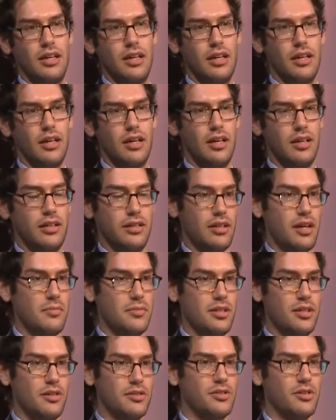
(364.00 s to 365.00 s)
Uh, I mean,
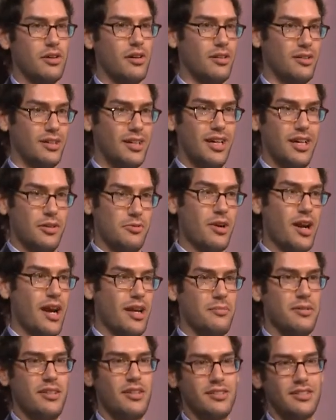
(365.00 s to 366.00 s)
yeah, these no are all right. I
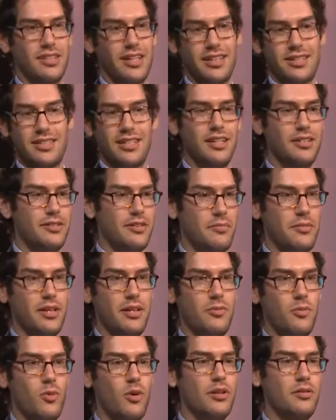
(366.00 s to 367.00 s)
mean, yeah. there's like a ton of. I mean,
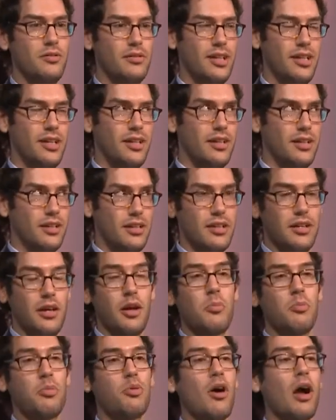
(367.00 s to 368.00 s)
the one
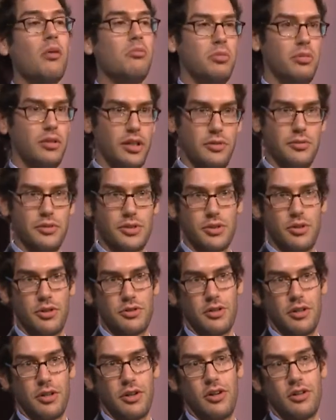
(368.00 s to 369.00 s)
probably it was
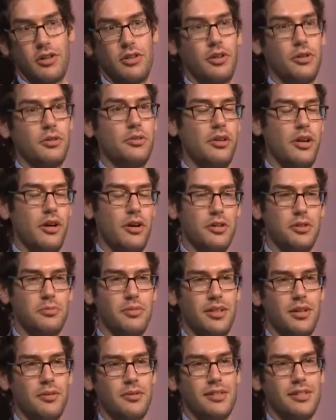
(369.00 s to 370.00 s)
Kocherlakota, who knows,
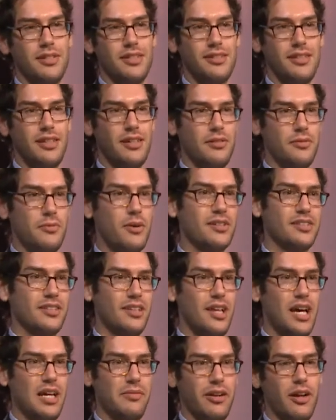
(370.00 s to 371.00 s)
but there was it, there was a
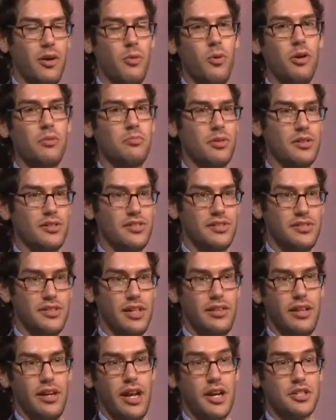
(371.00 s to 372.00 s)
line about how one person
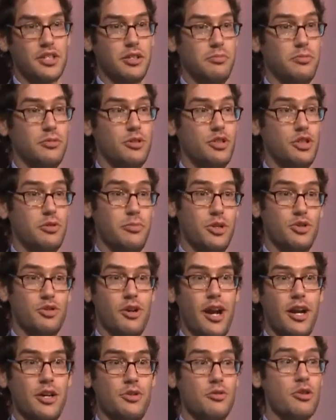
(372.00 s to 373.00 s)
said that he actually should be
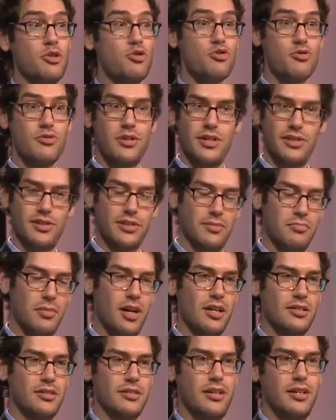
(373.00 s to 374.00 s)
trying to increase
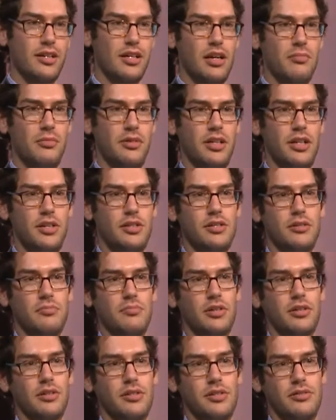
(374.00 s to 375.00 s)
monetary accommodation
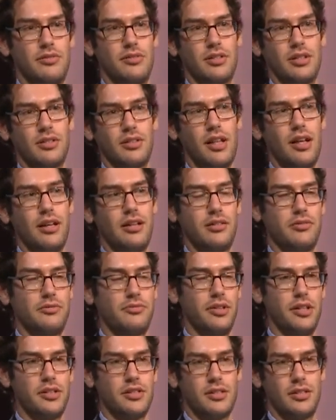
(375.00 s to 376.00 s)
because sure. of the decline in
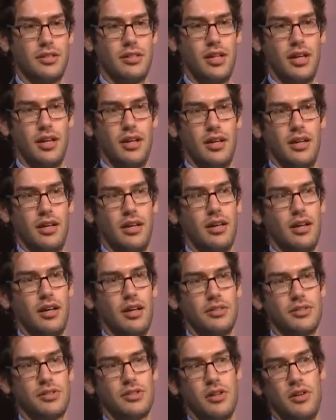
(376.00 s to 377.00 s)
inflation. Uh,
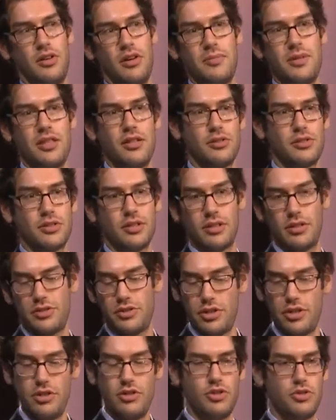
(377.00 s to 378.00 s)
so I mean, there's there's
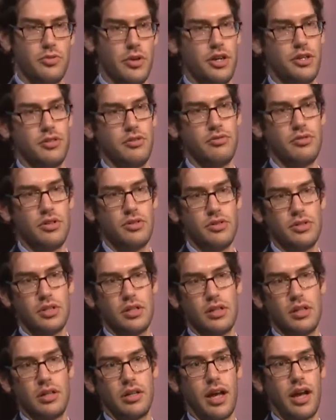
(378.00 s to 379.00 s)
a huge range of views
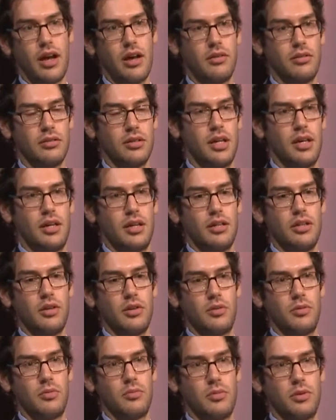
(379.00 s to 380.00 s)
here, and how you know
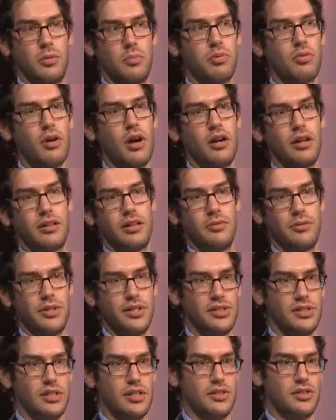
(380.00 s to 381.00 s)
the the product that we
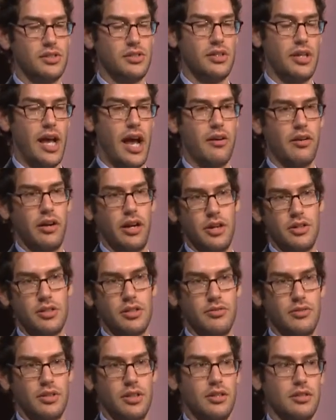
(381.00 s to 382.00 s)
see is just the aggregation
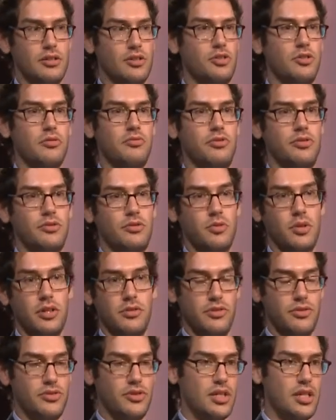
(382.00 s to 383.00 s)
of it. That June
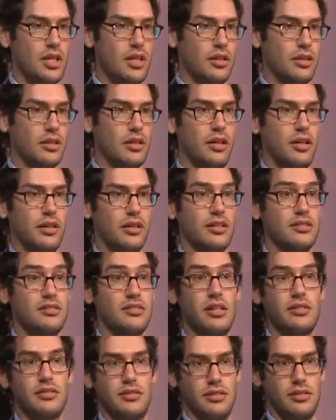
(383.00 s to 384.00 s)
2015
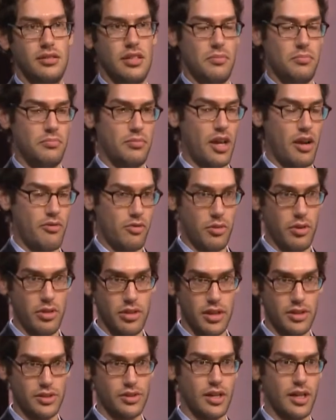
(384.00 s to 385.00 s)
consensus that everyone
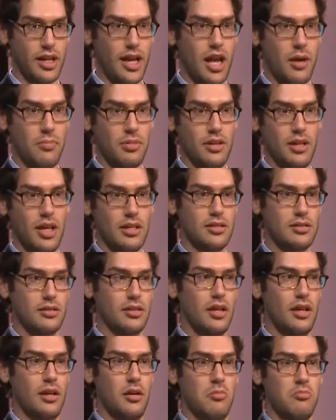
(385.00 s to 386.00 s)
thinks is going to happen. That's right.
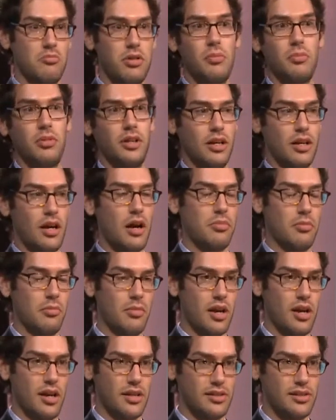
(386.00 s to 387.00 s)
probably a
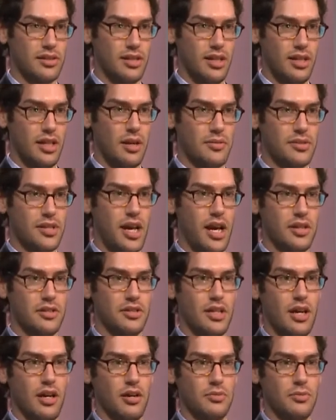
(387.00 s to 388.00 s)
compromise that was
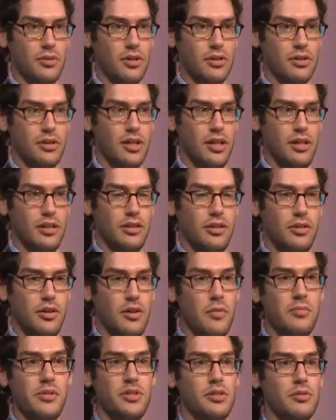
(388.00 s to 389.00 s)
hashed out. Where you know it
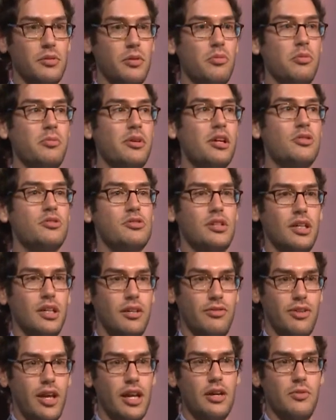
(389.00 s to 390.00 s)
would be, it would be interesting
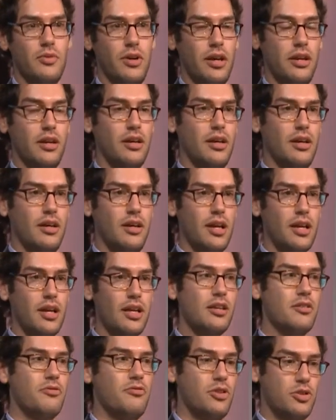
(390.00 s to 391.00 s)
if anyone
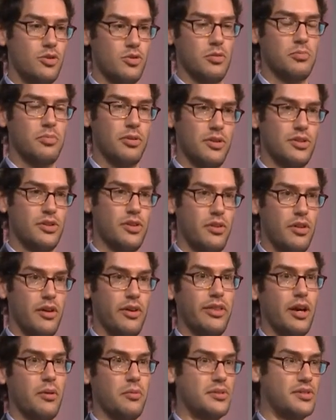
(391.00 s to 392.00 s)
individual person thought
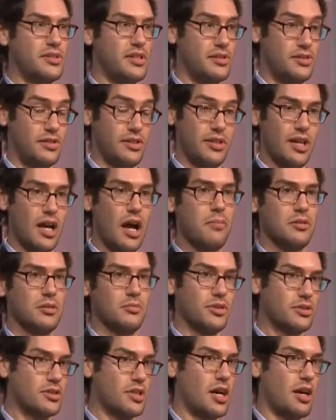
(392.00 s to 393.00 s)
that was necessarily the
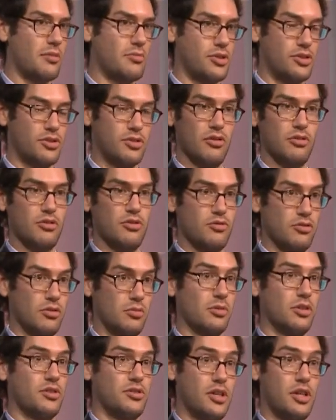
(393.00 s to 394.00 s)
optimal time to start the
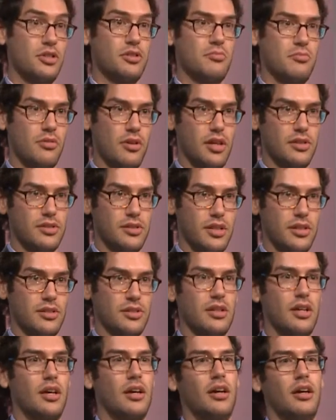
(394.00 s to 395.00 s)
normalization process.
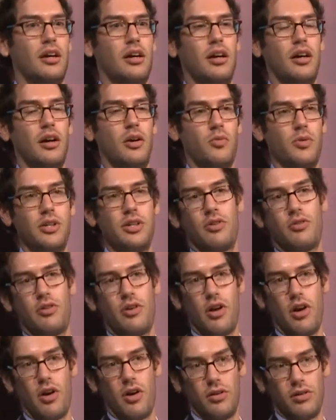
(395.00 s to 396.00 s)
Uh, we don't
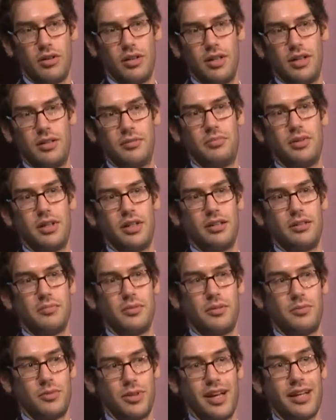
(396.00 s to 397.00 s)
know. But I
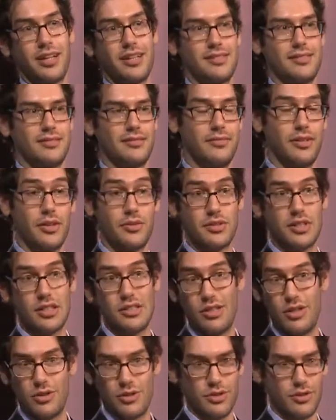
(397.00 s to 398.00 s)
mean, I guess you know, six
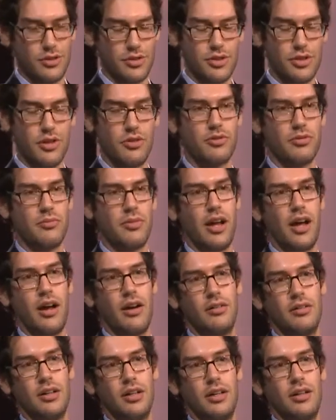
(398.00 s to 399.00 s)
years or so from
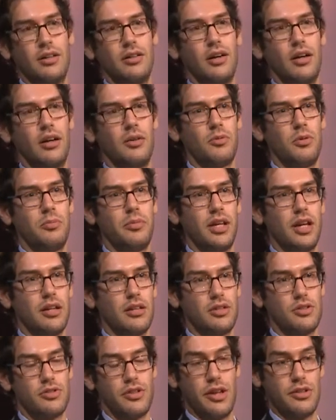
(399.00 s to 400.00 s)
now, uh, we'll be getting
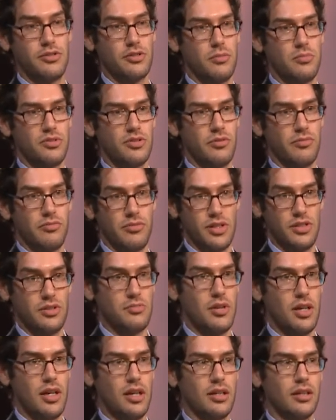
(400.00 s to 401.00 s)
the transcripts of this
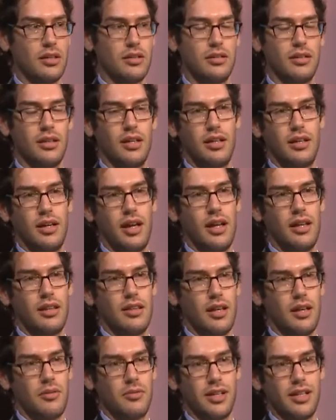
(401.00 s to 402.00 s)
meeting, and
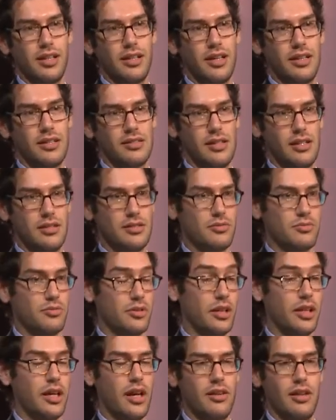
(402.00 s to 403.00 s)
and then we can get a sense of
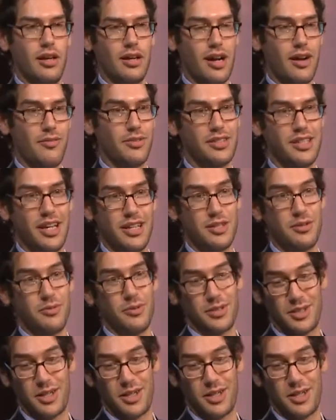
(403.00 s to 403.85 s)
really how that conversation was